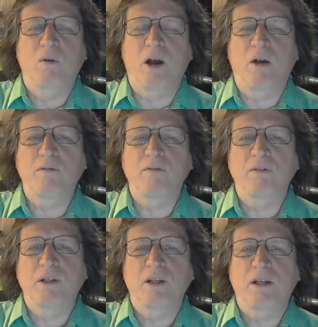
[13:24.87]
Well,
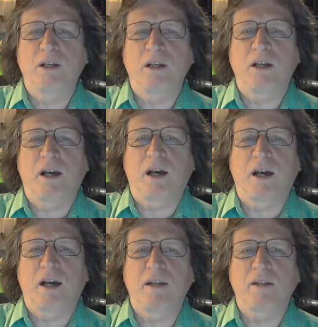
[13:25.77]

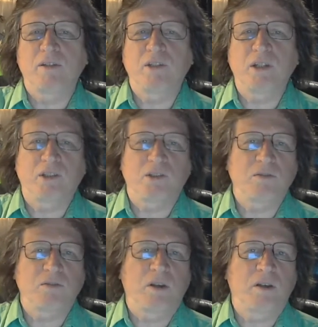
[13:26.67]

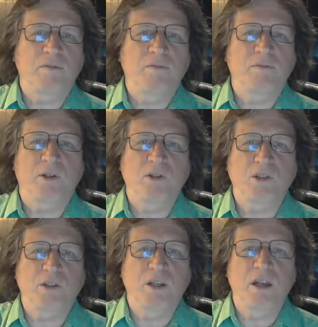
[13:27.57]
there's
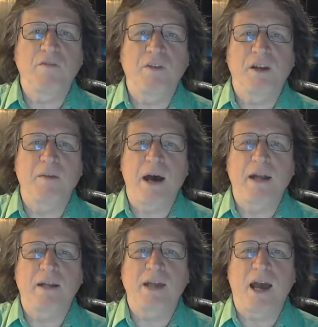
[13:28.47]
an infinite
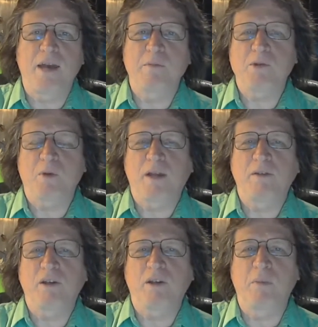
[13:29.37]
amount of times,
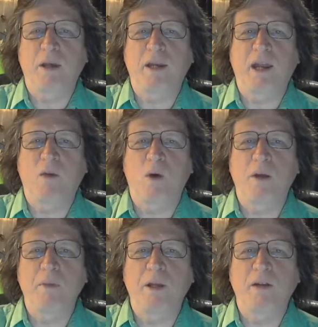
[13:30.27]
right? You could meditate
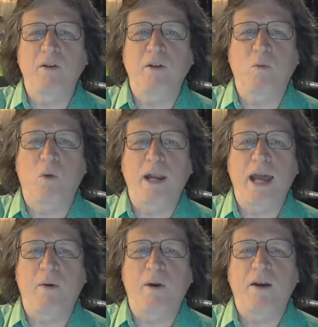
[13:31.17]
1 minute or 1
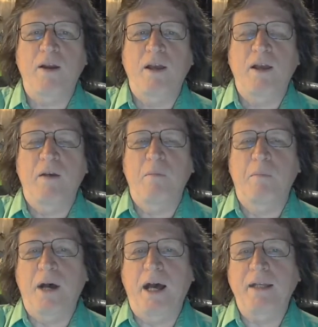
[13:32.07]
hour.
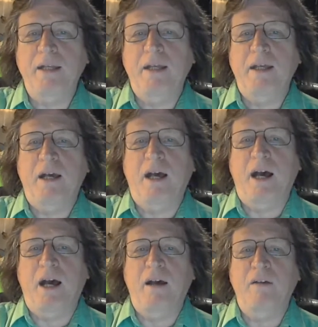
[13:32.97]
But
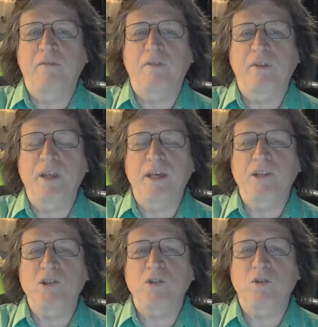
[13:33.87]
for
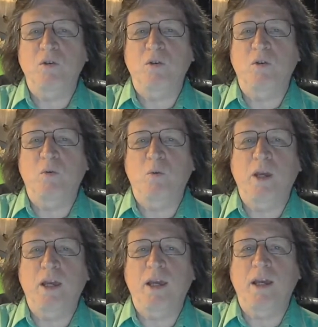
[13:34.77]
this,
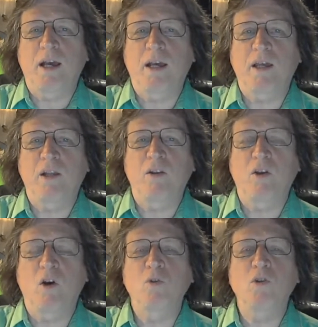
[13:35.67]
we
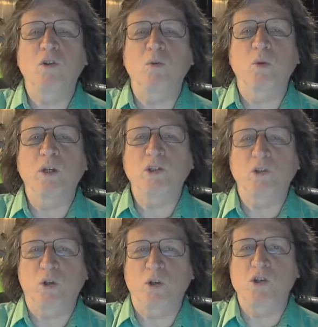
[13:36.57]
can go to the
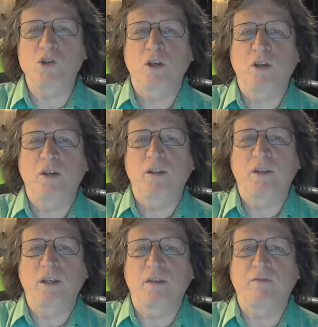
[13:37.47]
research,
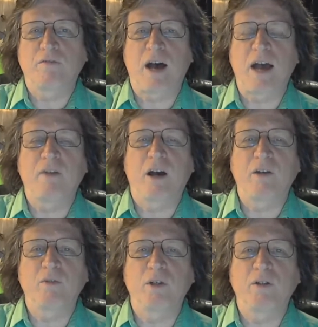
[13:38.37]
the
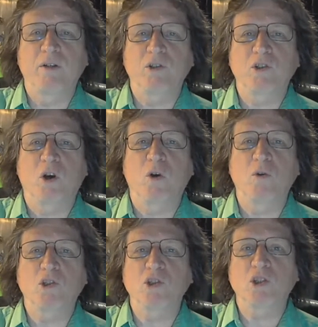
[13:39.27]
500 or
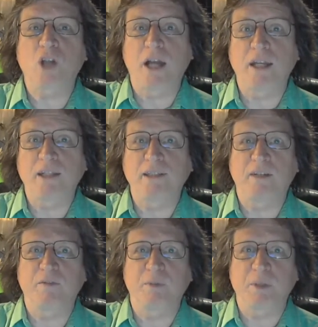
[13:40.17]
so studies
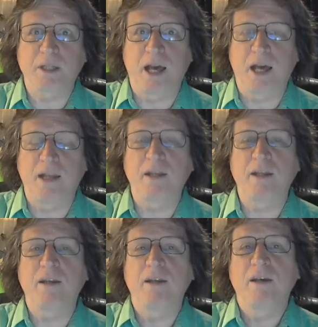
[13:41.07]
that have been done at